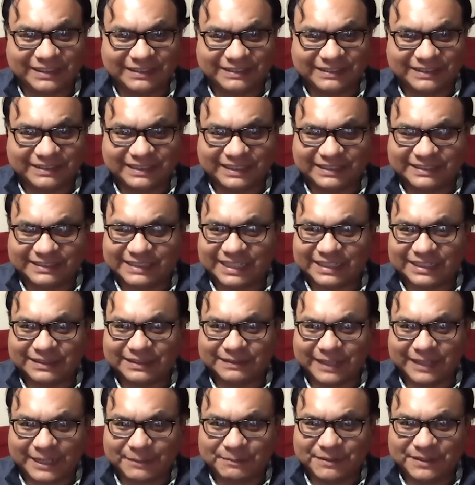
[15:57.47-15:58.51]
allow them to
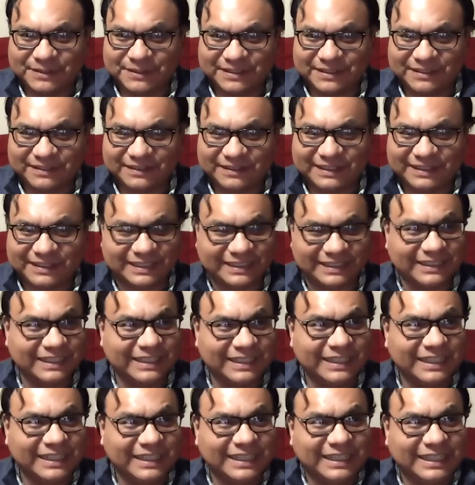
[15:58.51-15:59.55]
type in Cherokee.
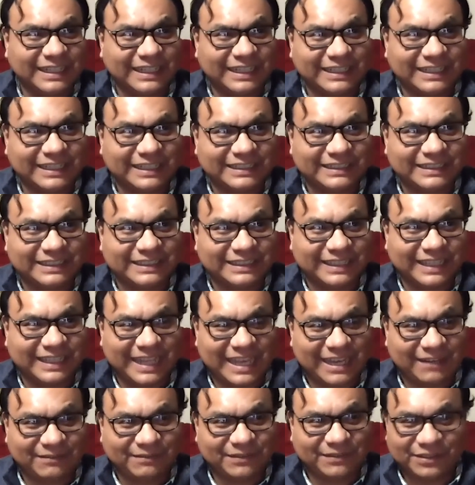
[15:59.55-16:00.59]
They
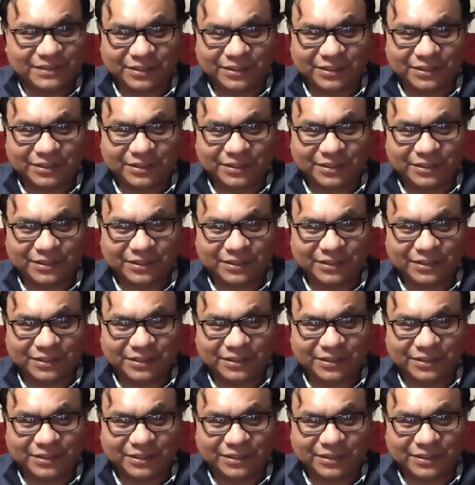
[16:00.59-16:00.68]
have their